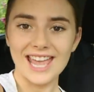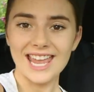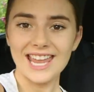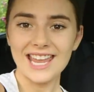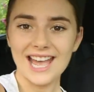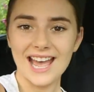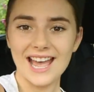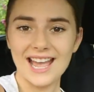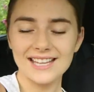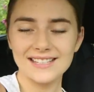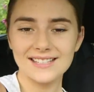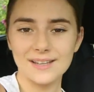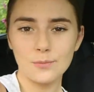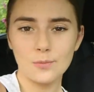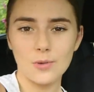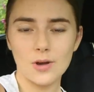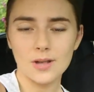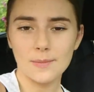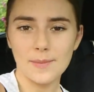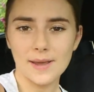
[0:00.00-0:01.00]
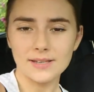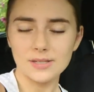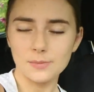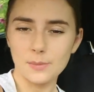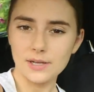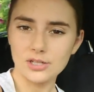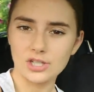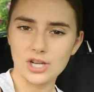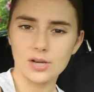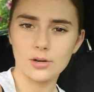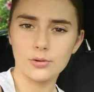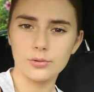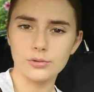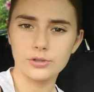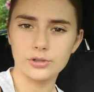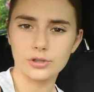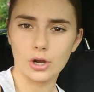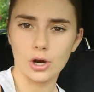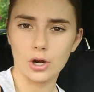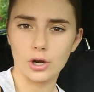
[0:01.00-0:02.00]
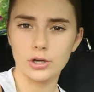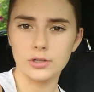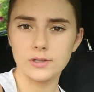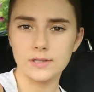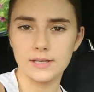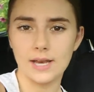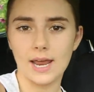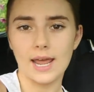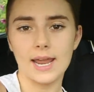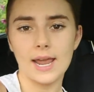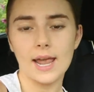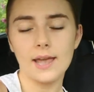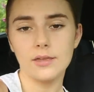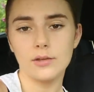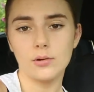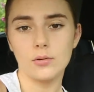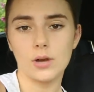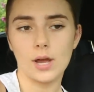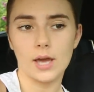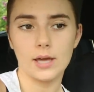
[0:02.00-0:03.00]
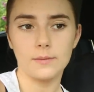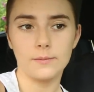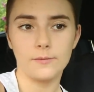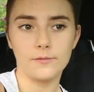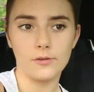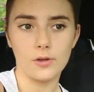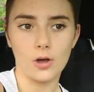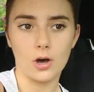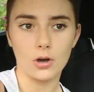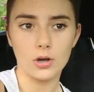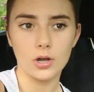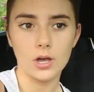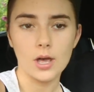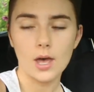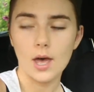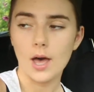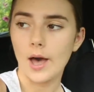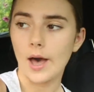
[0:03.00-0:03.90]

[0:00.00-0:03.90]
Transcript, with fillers: Hey guys and welcome back to my channel. So today I thought I'd vlog.